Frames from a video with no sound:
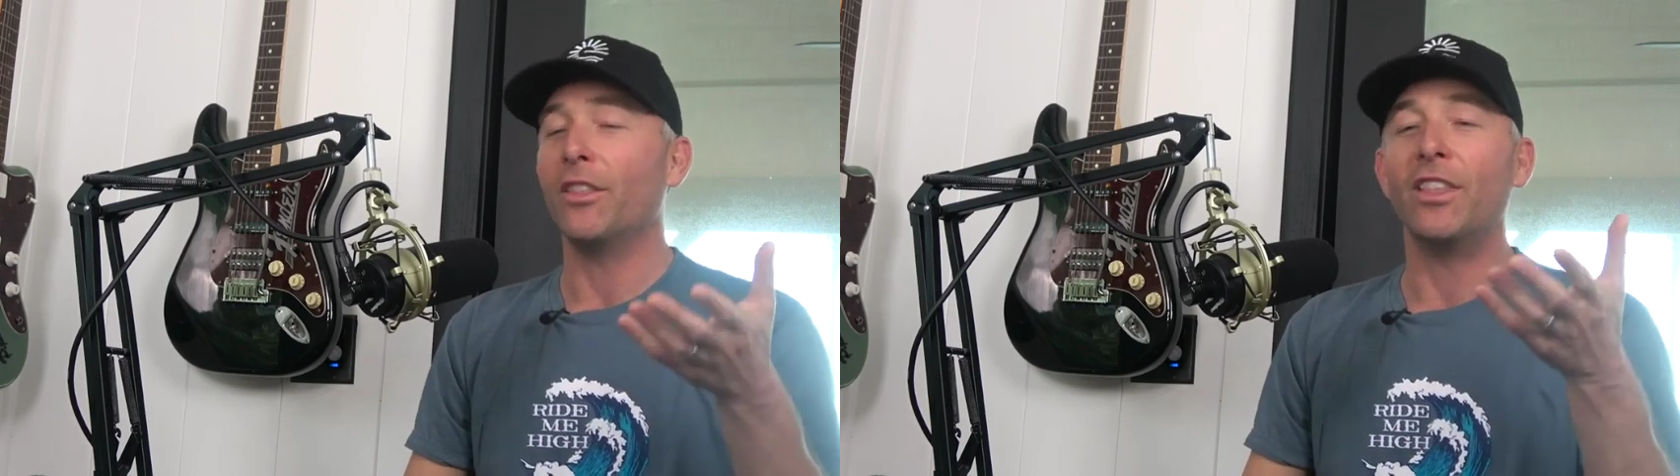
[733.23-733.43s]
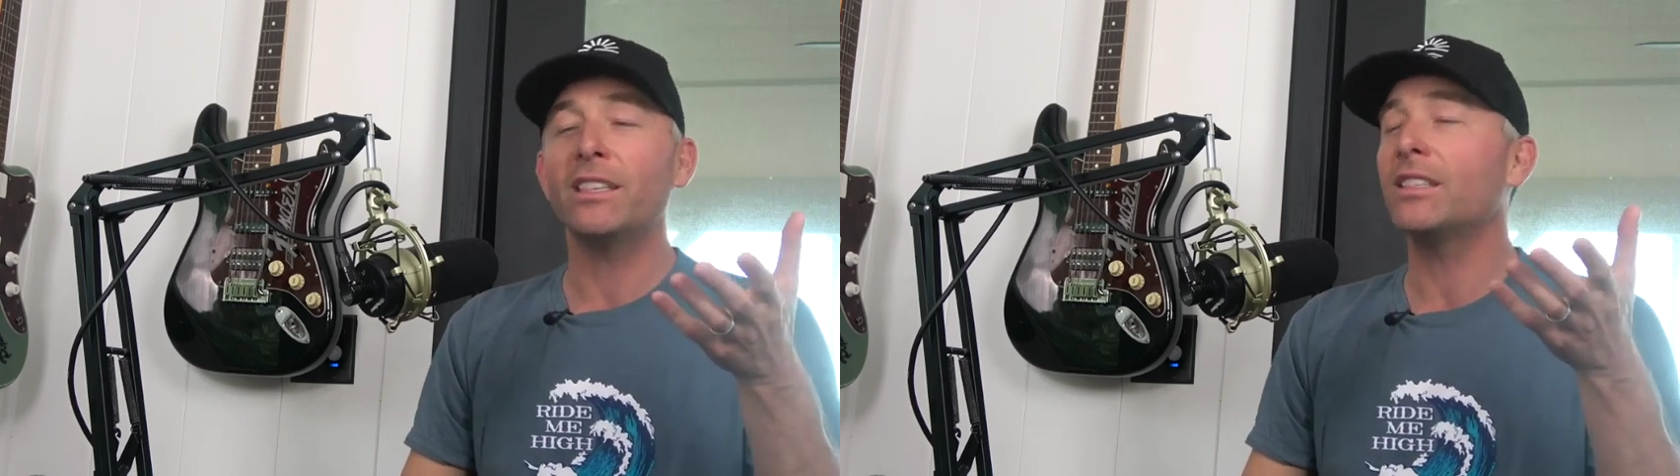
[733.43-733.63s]

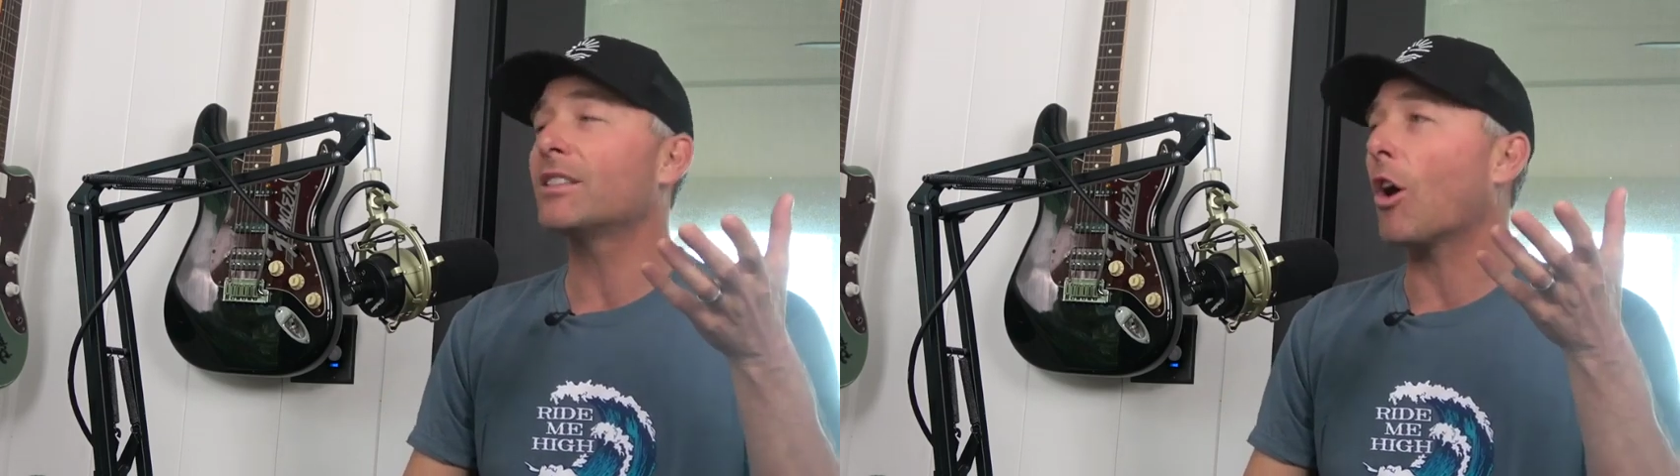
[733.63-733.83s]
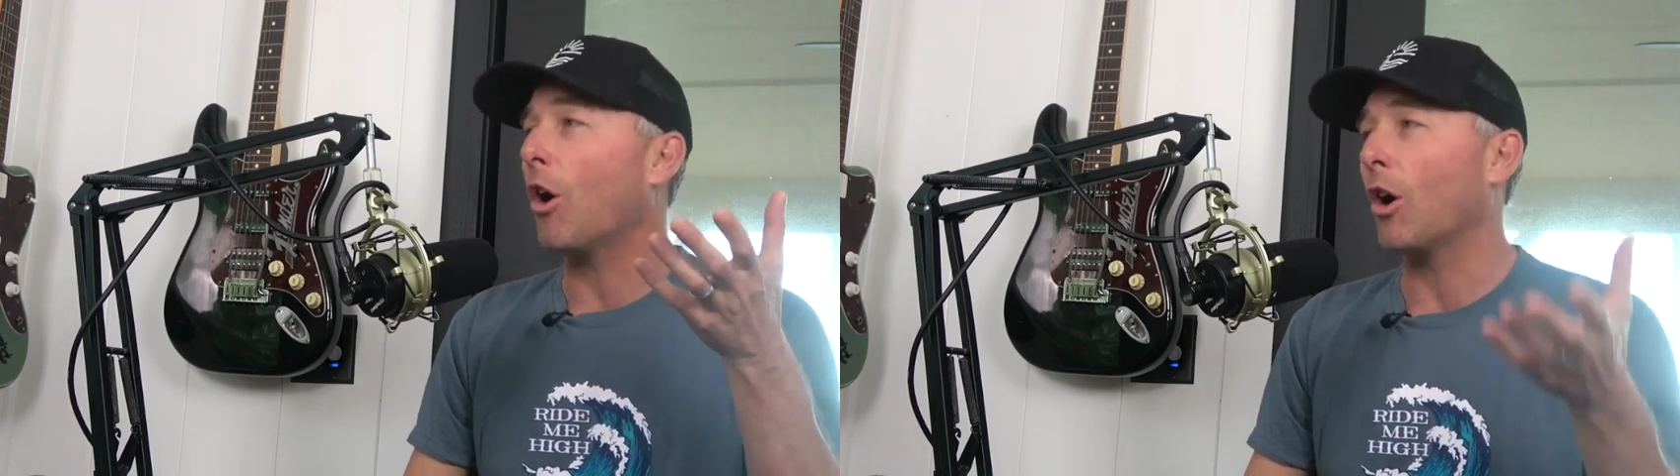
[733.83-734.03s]
this
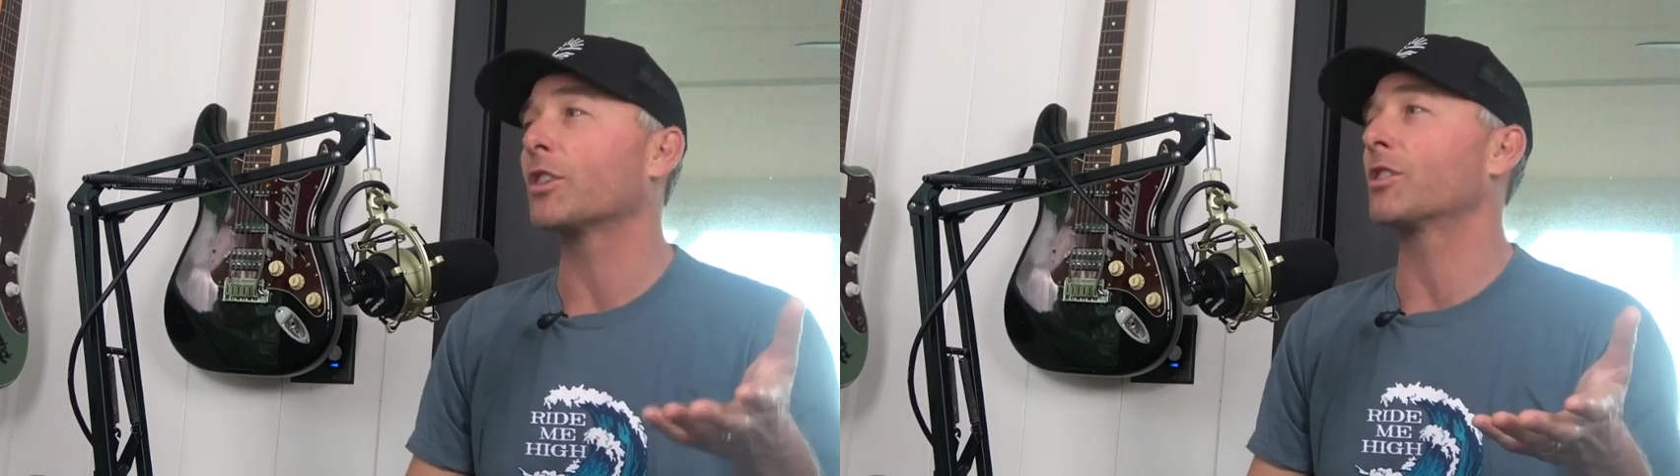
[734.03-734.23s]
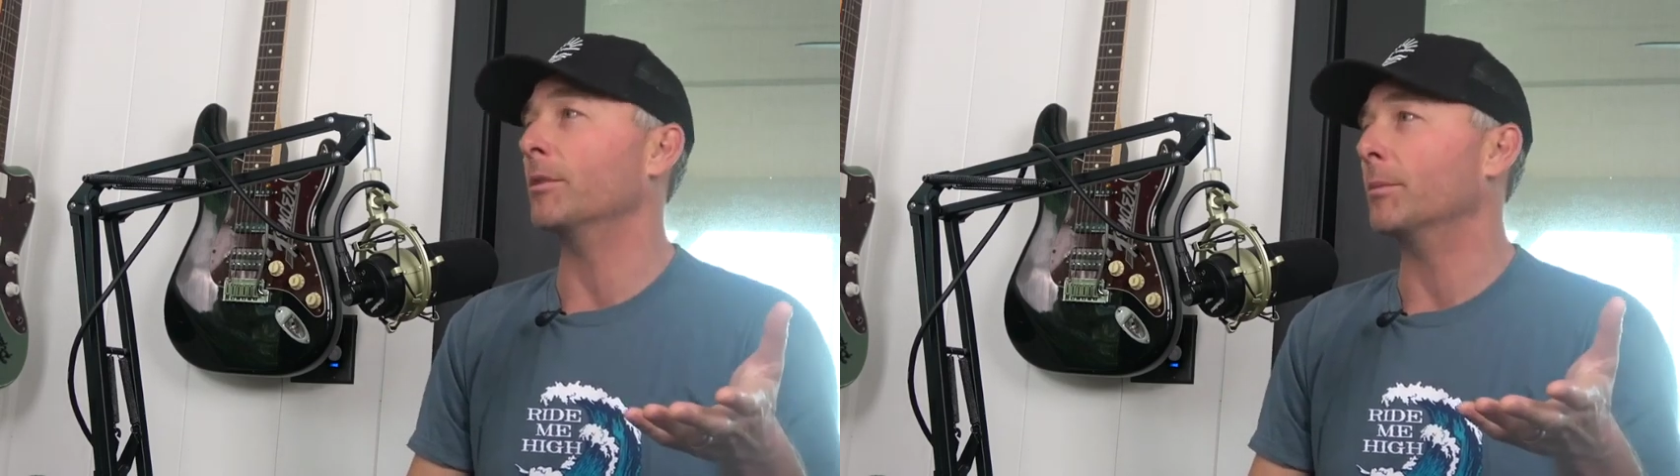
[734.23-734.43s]
is
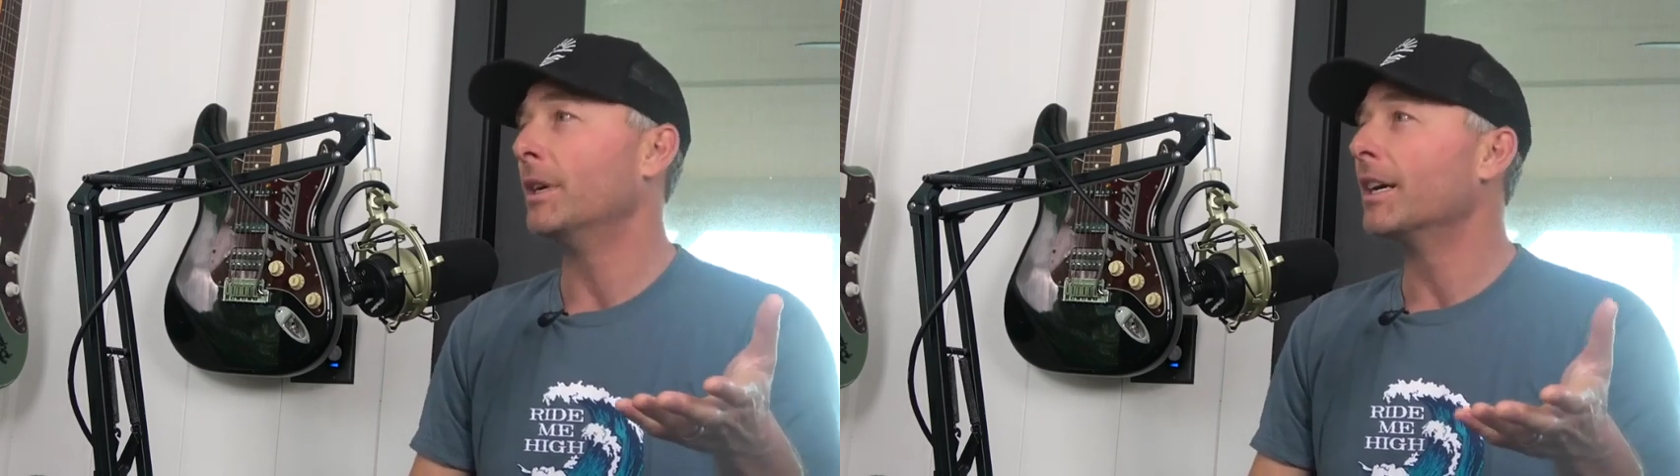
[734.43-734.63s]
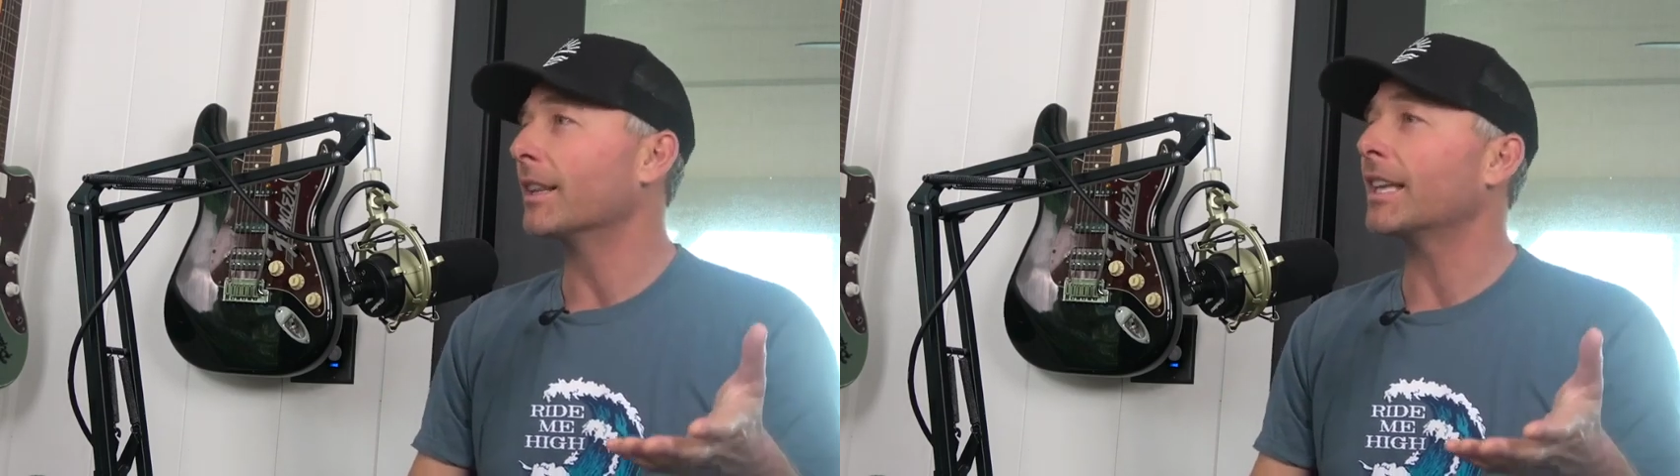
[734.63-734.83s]
awesome
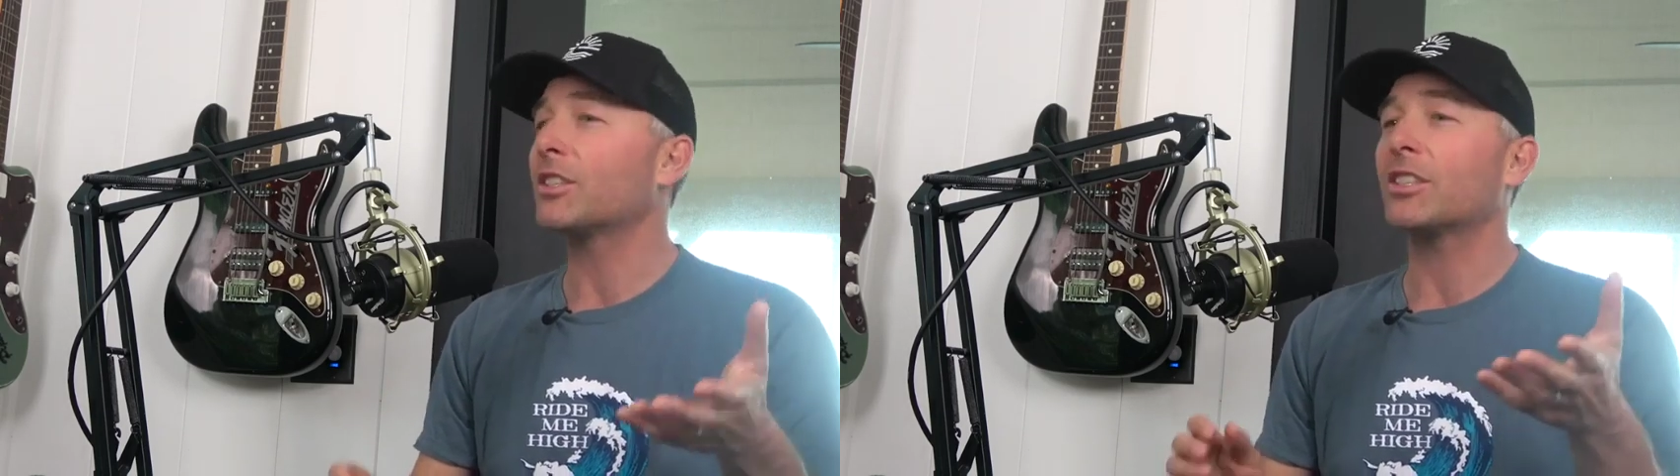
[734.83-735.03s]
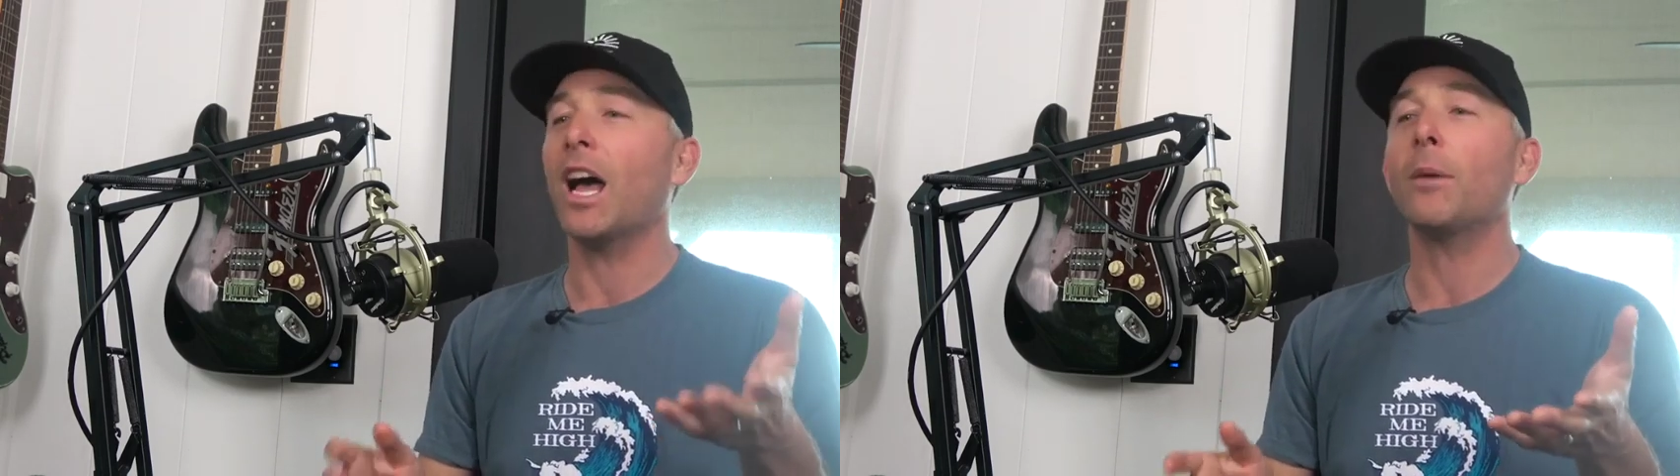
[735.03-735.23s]
Let's
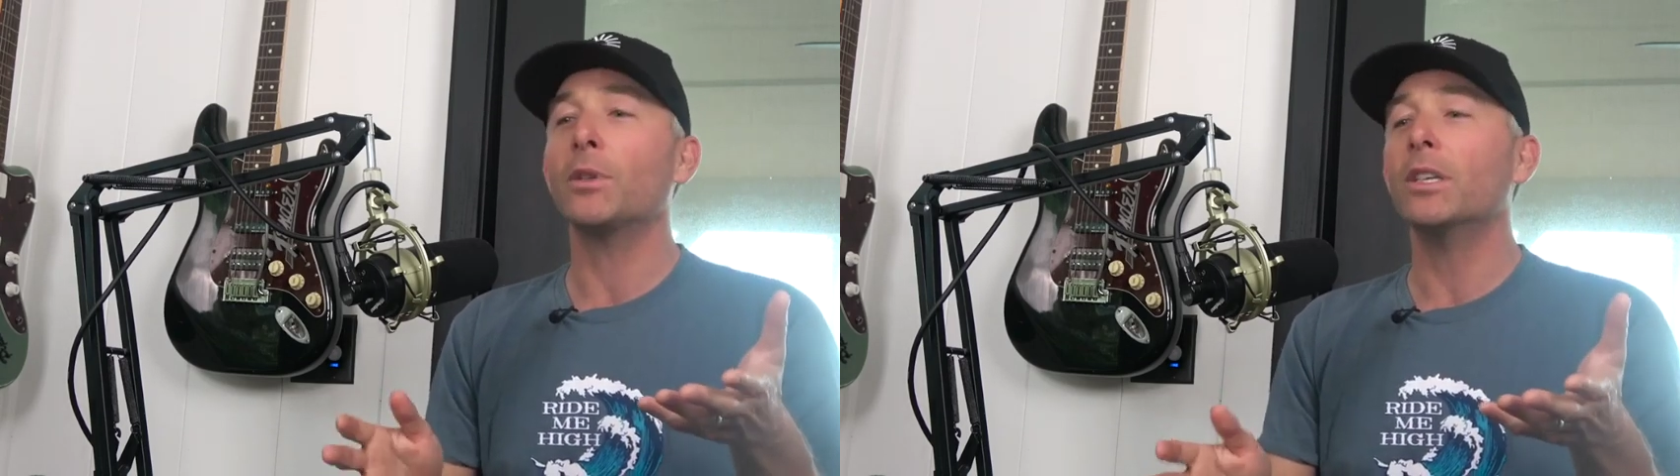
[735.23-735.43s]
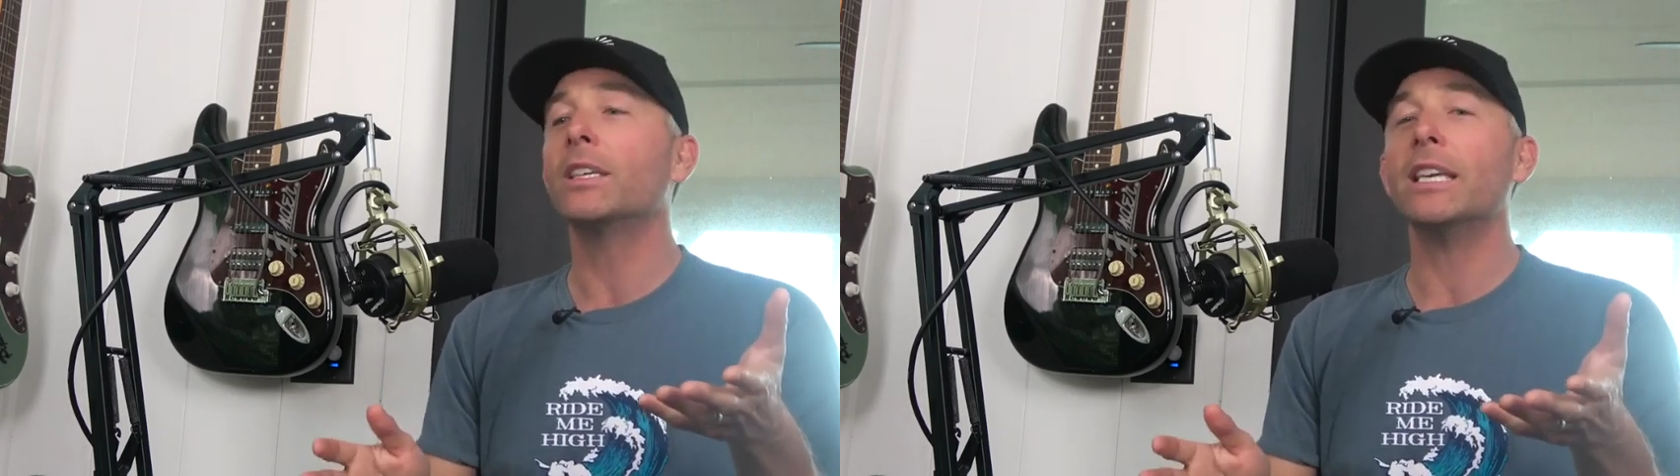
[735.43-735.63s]
stop
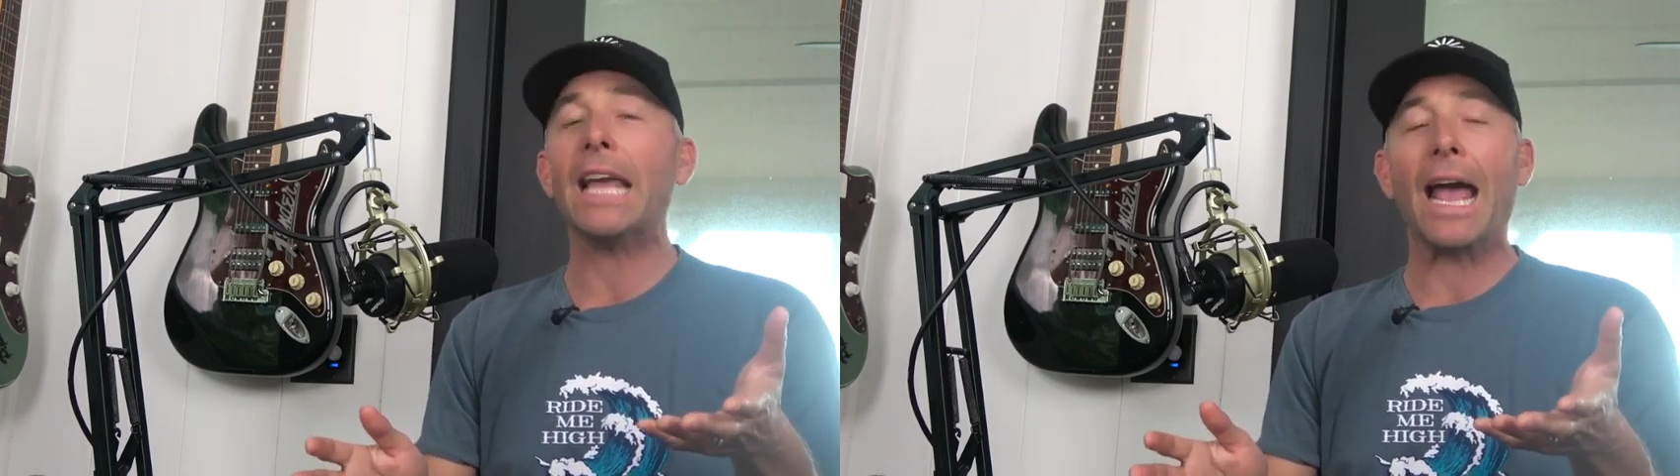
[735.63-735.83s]
looking